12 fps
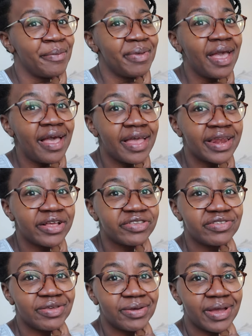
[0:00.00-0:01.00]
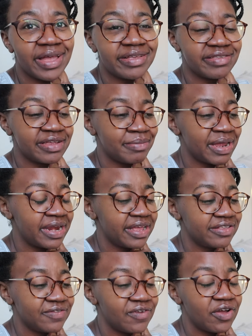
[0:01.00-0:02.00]
Yeah, and I'll see you guys in my
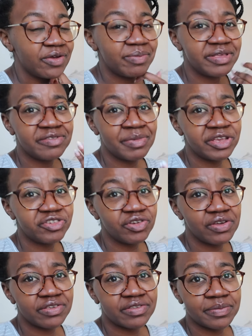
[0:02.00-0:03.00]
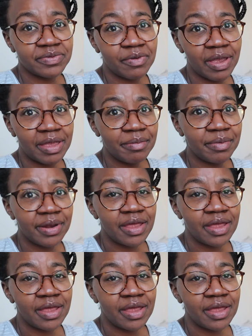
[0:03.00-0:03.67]
next vlog. Please make sure you're subscribed,